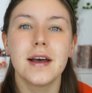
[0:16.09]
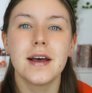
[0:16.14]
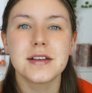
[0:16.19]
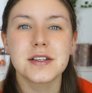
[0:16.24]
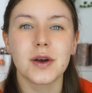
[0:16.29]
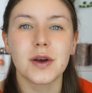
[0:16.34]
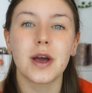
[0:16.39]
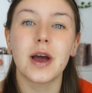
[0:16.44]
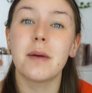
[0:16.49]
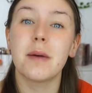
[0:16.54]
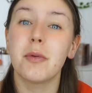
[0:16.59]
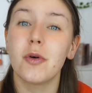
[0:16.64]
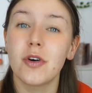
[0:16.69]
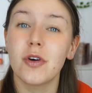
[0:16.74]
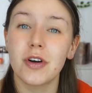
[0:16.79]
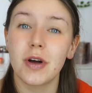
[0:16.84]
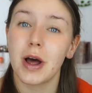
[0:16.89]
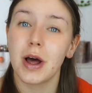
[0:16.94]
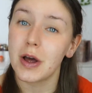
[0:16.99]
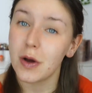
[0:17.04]
So I
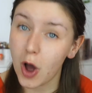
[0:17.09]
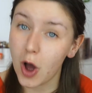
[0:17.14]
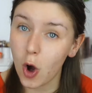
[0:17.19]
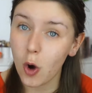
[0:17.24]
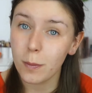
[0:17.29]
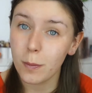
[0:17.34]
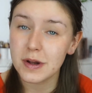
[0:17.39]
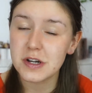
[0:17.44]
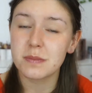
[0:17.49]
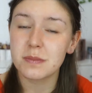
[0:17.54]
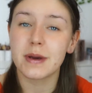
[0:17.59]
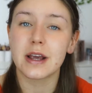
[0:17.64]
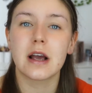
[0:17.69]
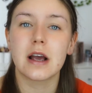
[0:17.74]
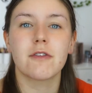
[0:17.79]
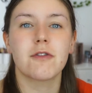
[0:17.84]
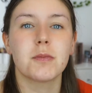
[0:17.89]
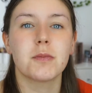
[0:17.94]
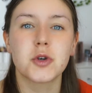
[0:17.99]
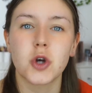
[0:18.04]
bought a whole bunch of
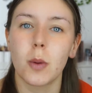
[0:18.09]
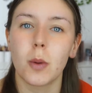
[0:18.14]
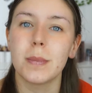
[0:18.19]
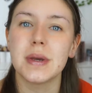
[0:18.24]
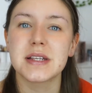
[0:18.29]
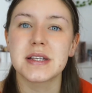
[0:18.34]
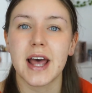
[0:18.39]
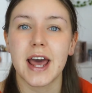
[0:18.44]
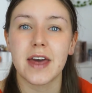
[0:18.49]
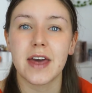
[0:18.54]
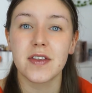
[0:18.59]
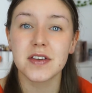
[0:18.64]
makeup from SHOPMISSA.